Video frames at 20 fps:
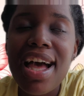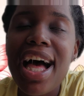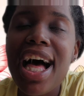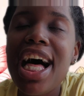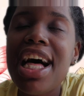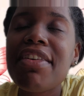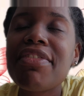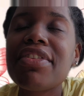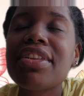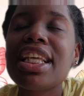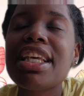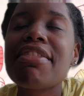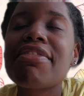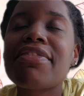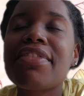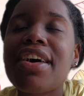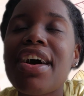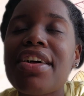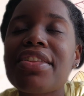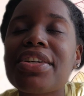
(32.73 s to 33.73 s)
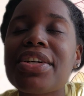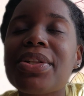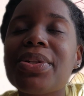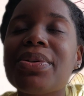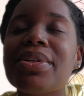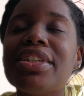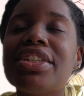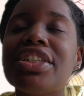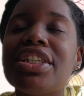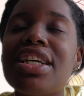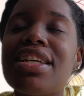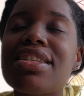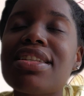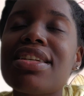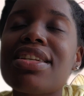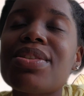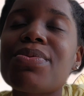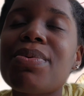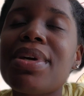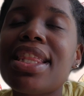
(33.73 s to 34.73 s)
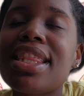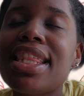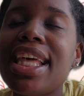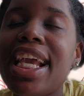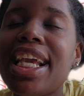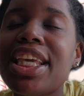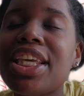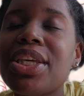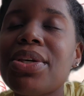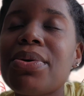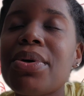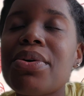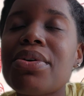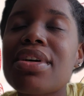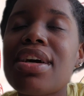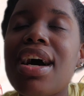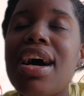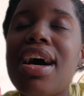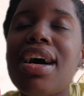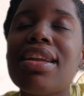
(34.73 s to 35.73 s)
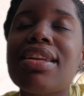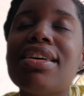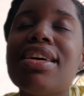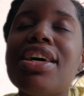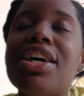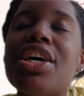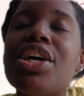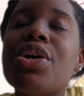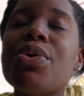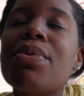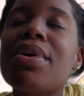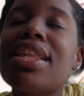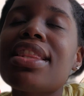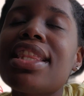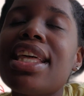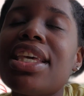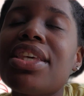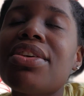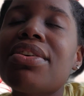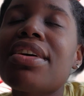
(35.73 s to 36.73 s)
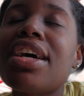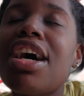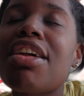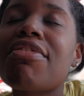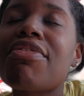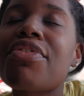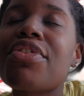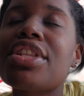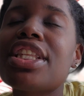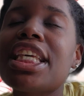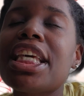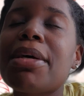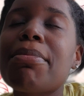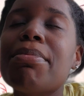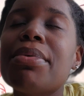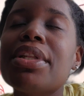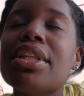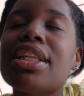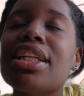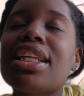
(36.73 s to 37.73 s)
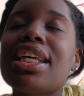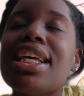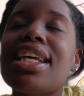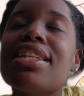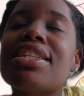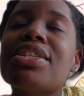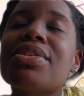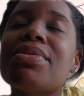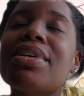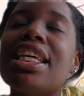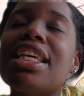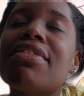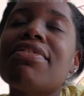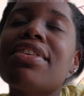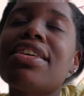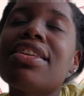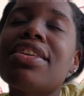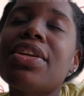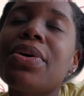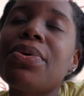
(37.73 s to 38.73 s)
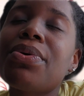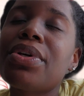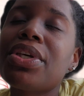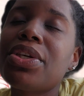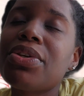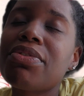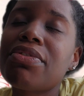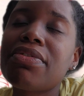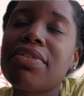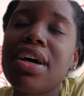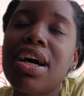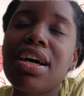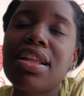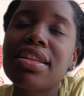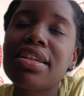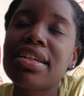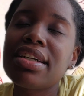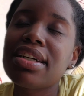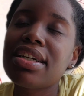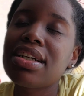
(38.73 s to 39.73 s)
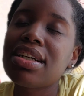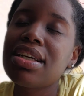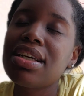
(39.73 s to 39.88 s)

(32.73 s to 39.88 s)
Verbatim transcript: Heavenly Father, Lord Jesus, we thank you, O God. We thank you, God, for the ability to even know you, Father.